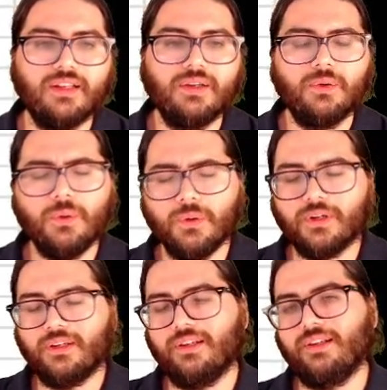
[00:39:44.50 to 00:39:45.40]
Whew.
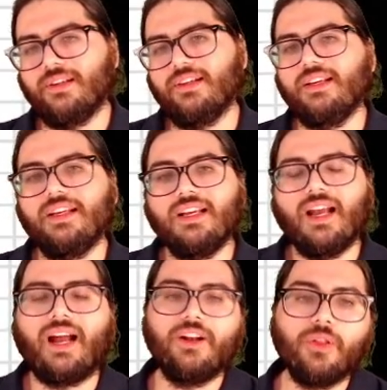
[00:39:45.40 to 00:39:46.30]

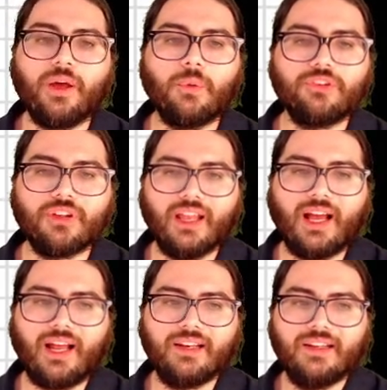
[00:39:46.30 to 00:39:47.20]
I know that was a
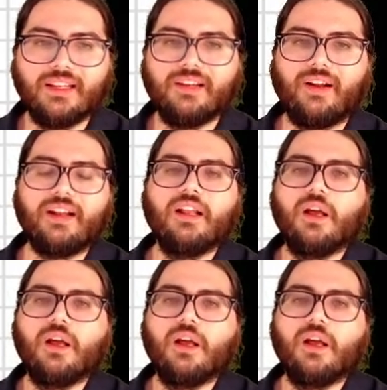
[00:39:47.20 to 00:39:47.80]
lot, right?